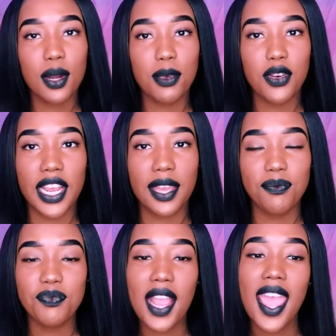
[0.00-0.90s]

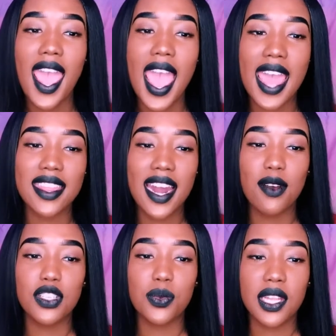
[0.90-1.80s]
Marie. And then
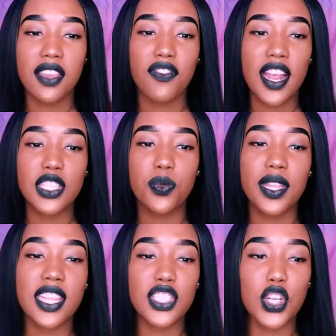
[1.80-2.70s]
I was really friends
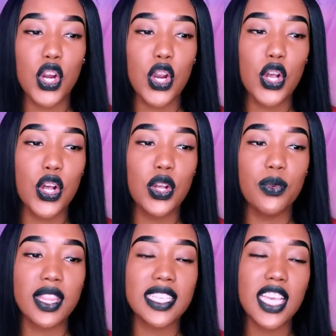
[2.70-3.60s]
with this girl,
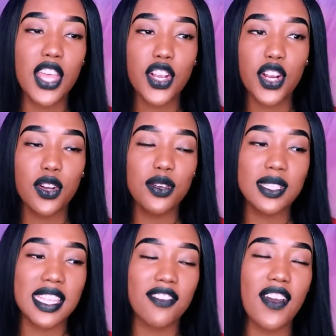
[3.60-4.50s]
with this other girl who
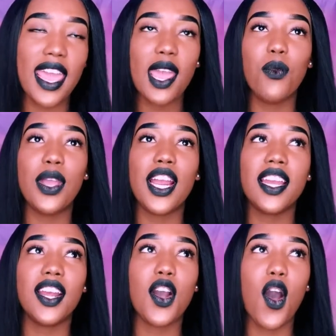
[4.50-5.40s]
was in the fight, and we are
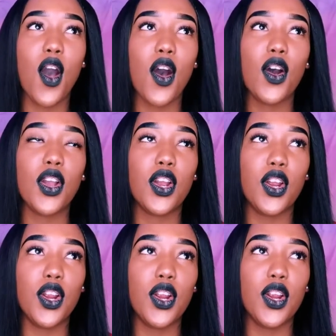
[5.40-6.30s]
gonna call
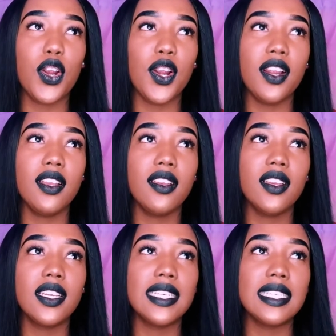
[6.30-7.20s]
her
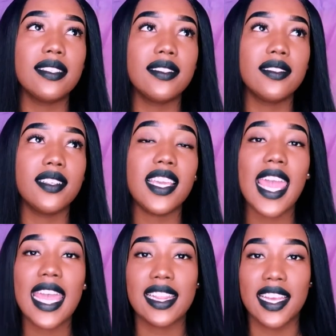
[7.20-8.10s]

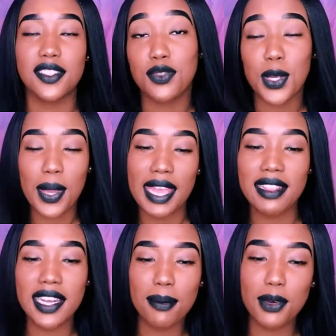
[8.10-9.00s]
Caitlin. So
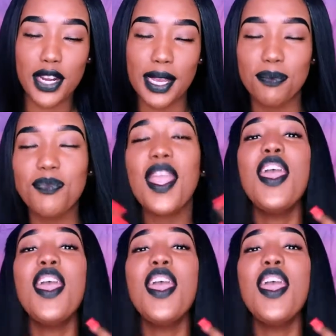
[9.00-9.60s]
Caitlin and Marie.